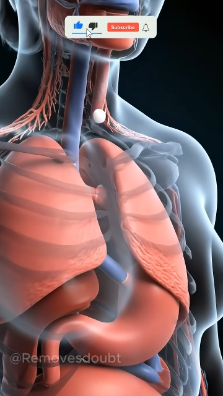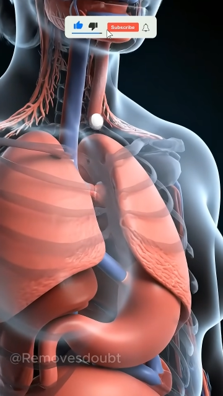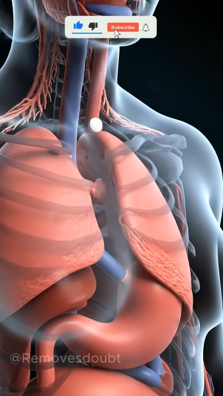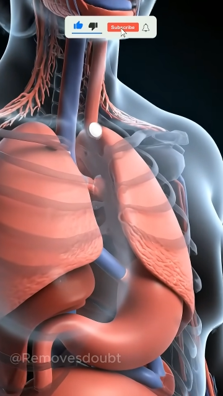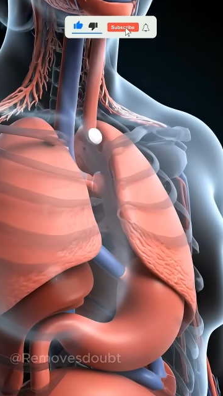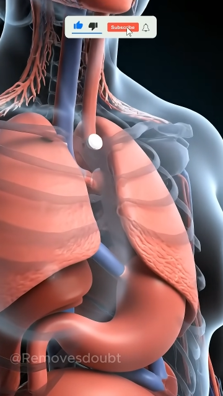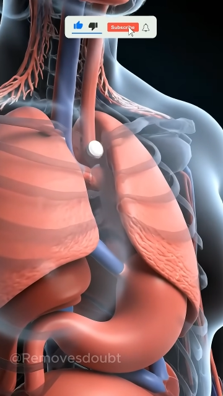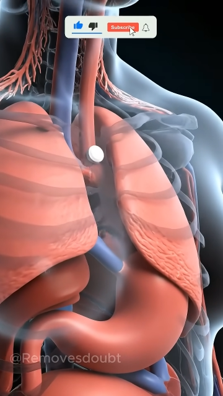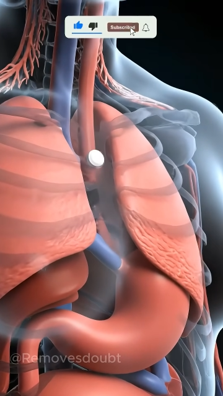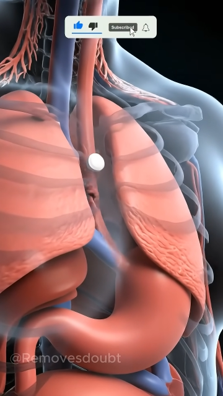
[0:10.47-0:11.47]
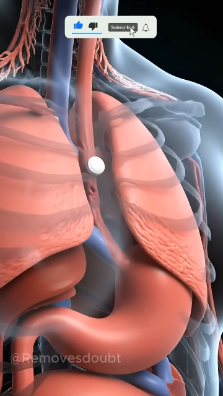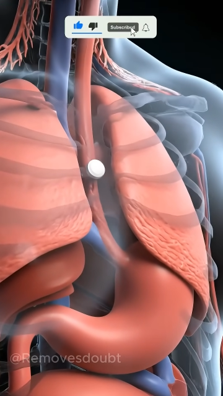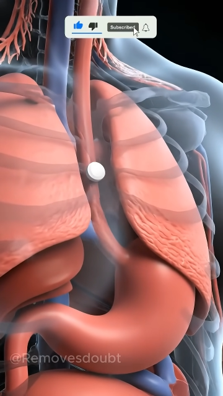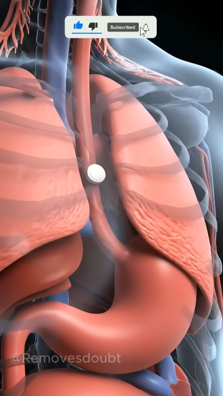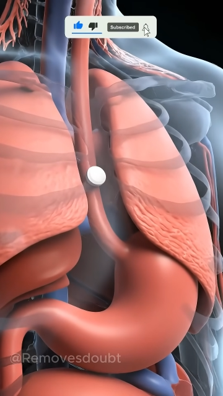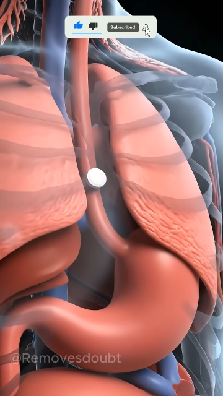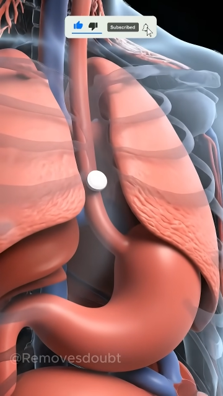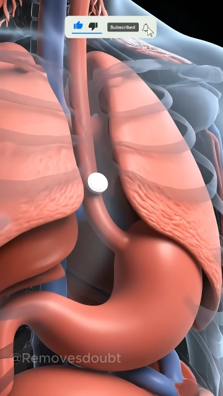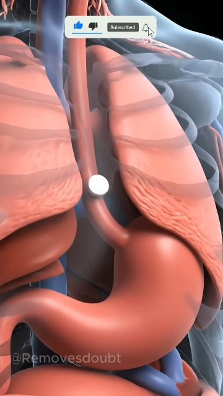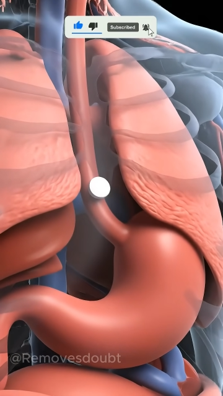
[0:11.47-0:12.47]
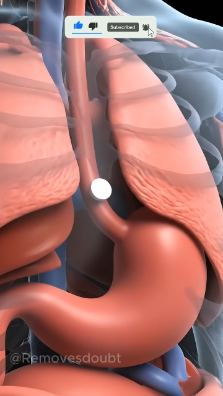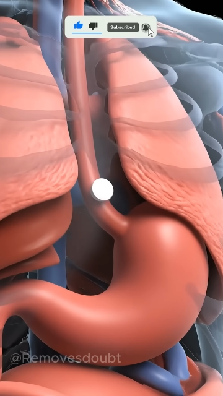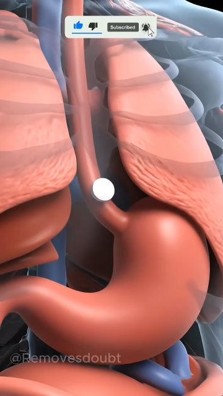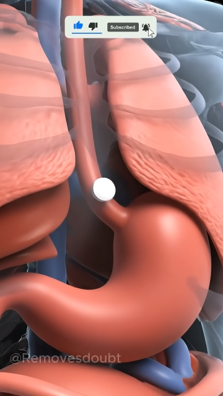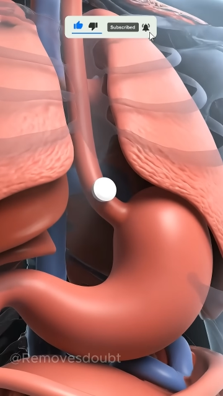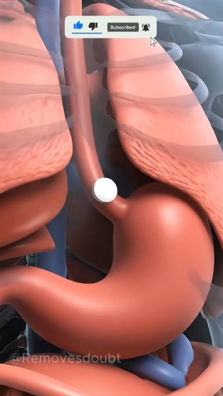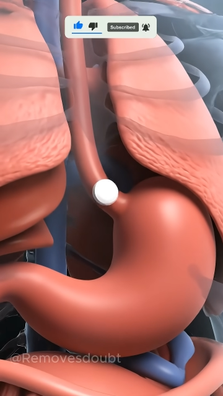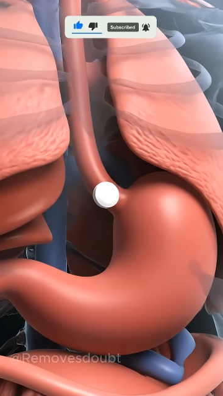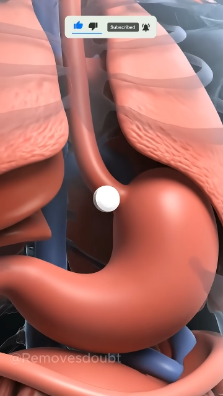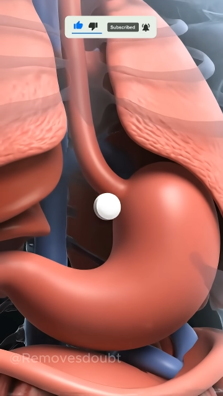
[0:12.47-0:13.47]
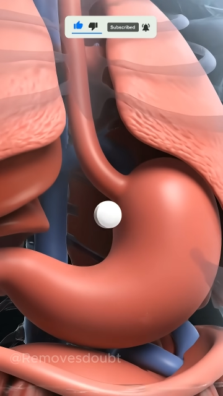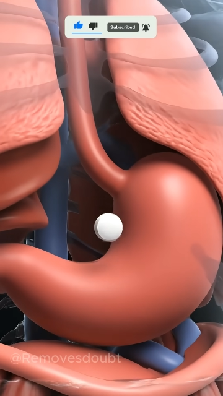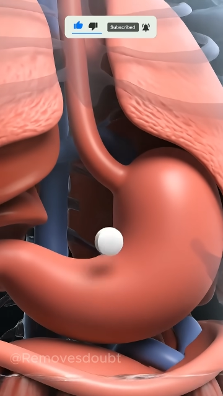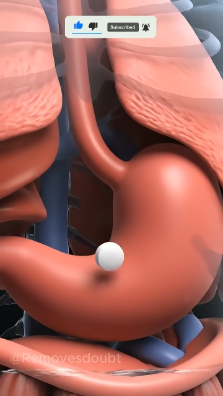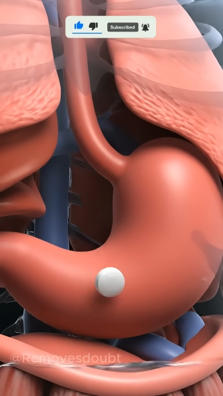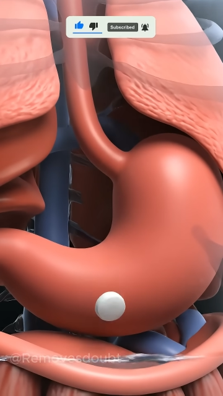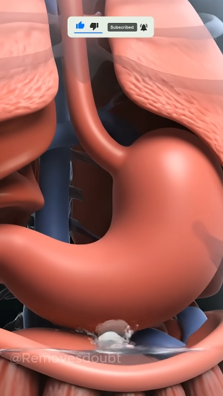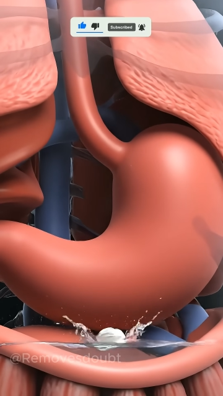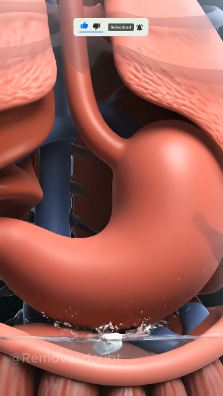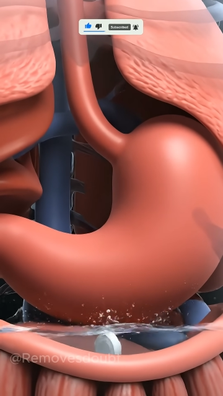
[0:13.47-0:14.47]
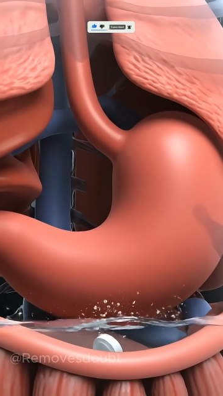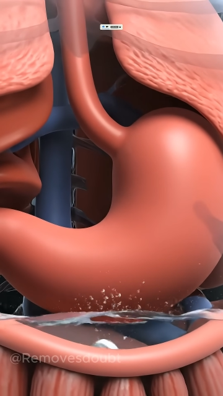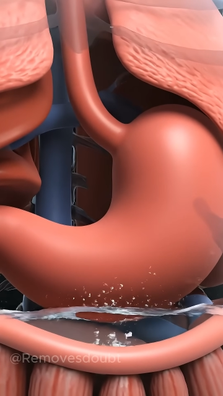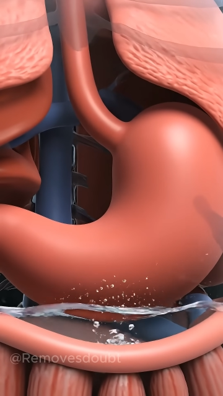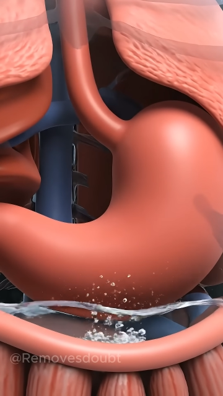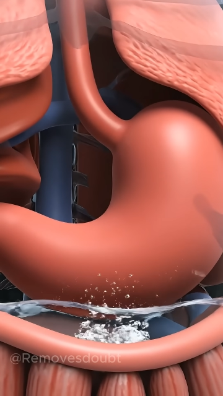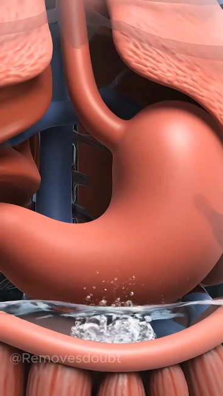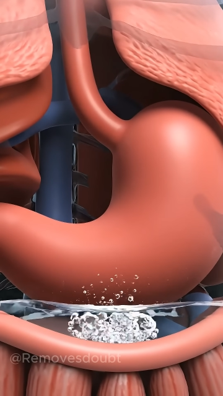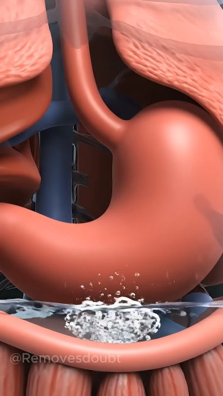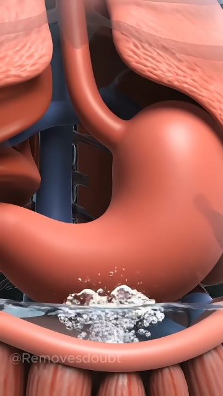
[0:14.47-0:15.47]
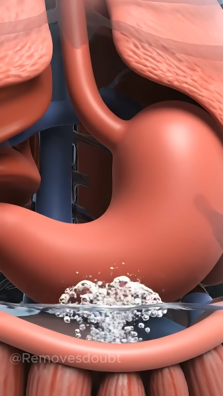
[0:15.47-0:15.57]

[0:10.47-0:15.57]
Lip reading: [unreadable: no face in view]